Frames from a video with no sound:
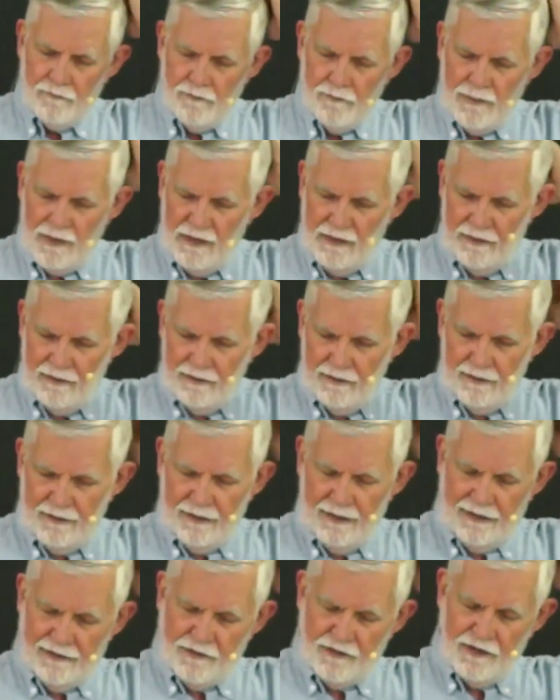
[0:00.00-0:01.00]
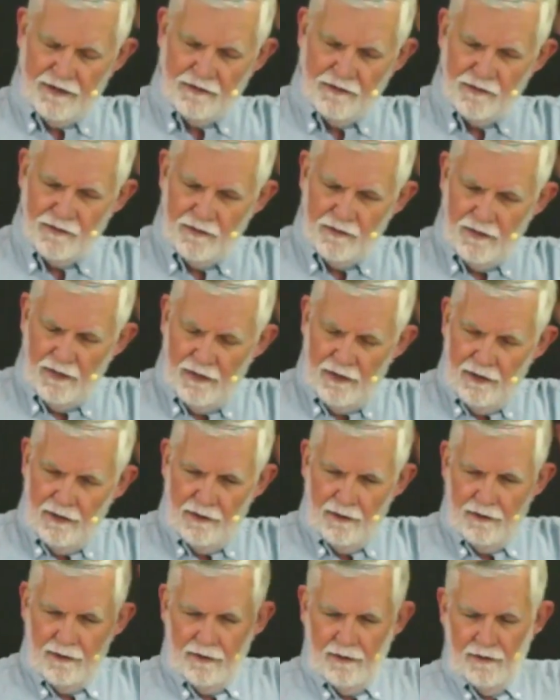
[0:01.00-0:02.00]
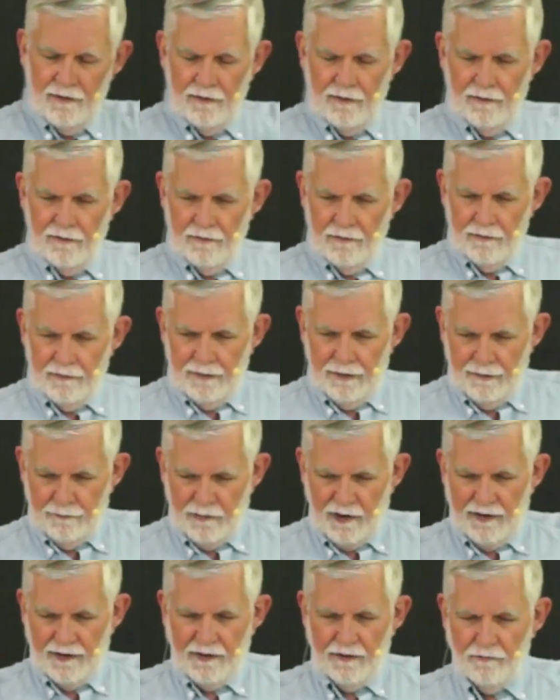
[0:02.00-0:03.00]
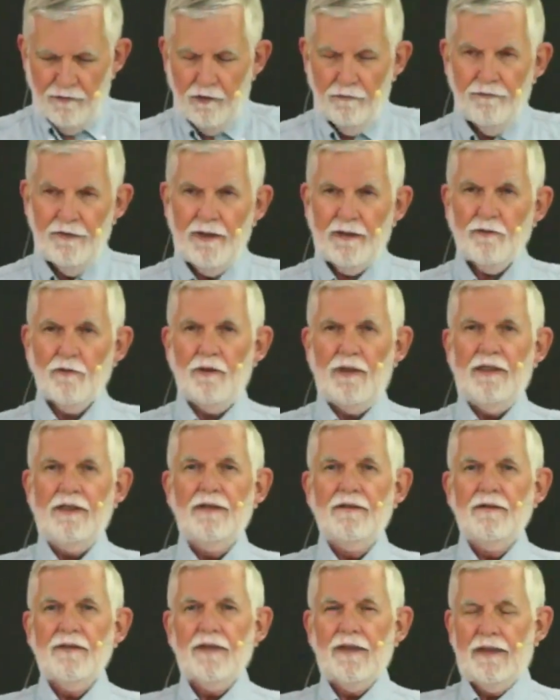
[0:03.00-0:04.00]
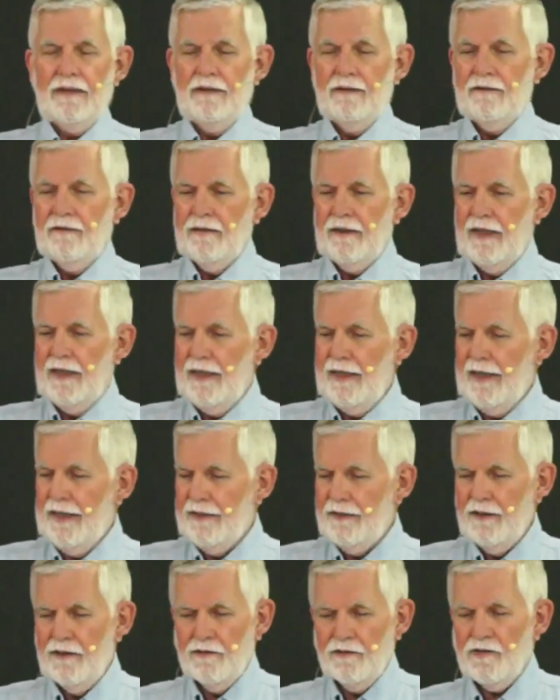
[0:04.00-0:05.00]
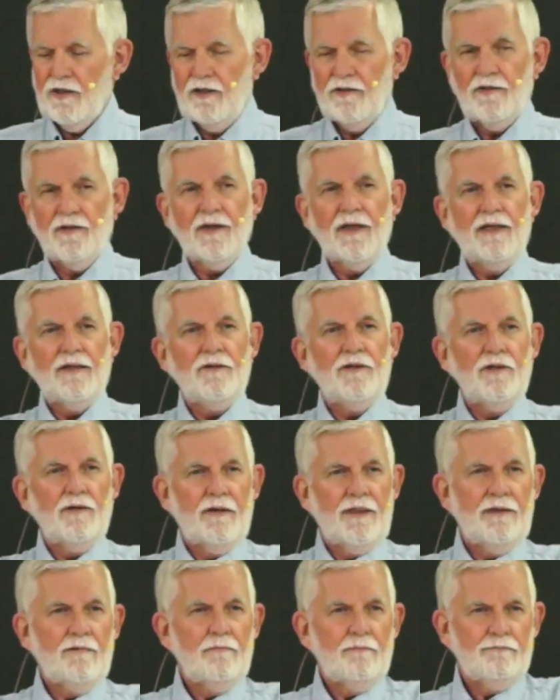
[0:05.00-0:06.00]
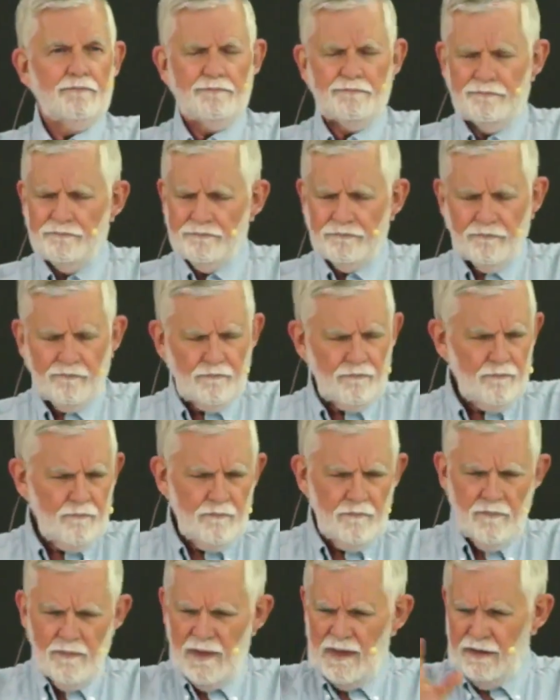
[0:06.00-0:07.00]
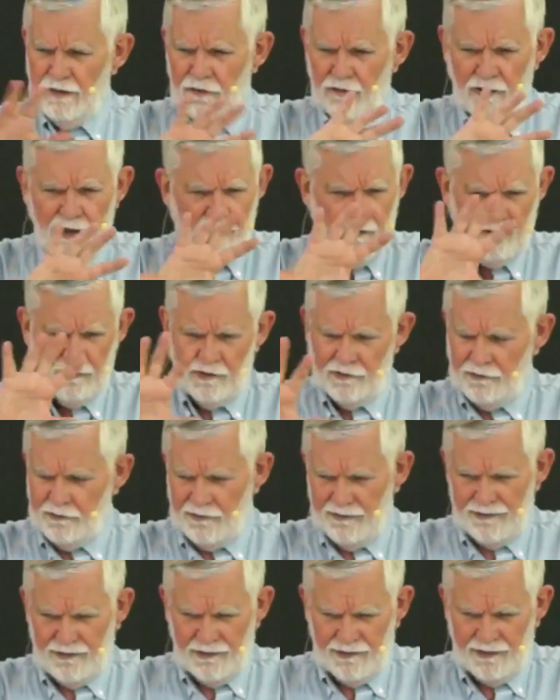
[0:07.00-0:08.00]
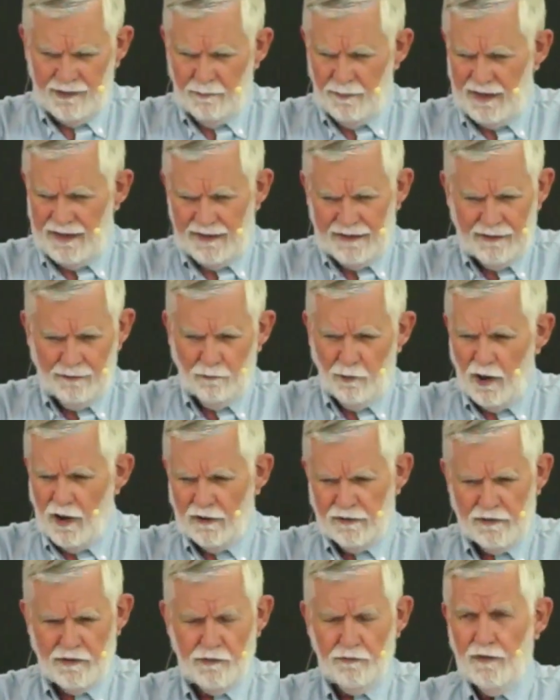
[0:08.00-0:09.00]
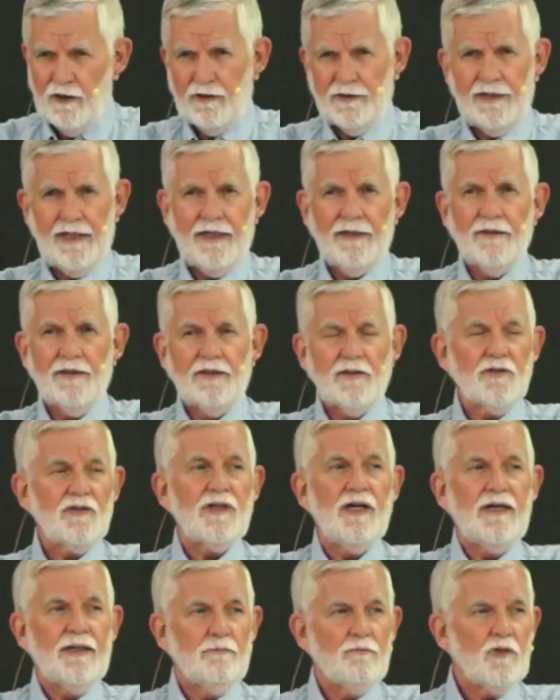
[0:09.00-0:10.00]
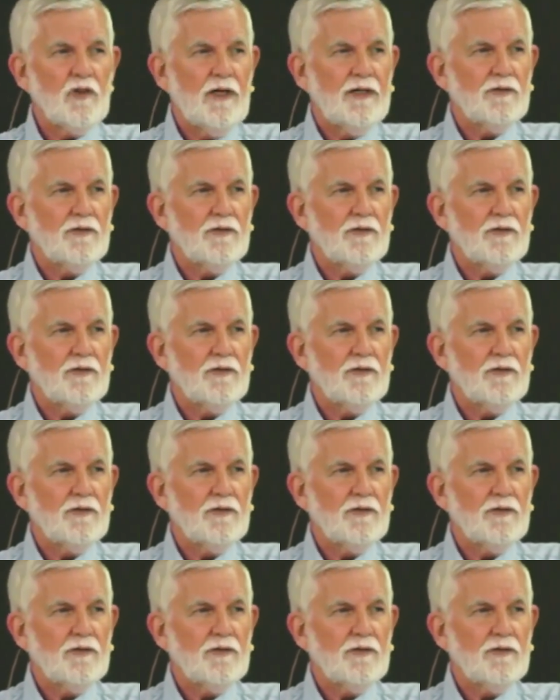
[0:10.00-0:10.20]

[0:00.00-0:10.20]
God says, I'm going to give you victory, and here's how you're going to do it. There aren't going to be any walls fall down this time, Joshua.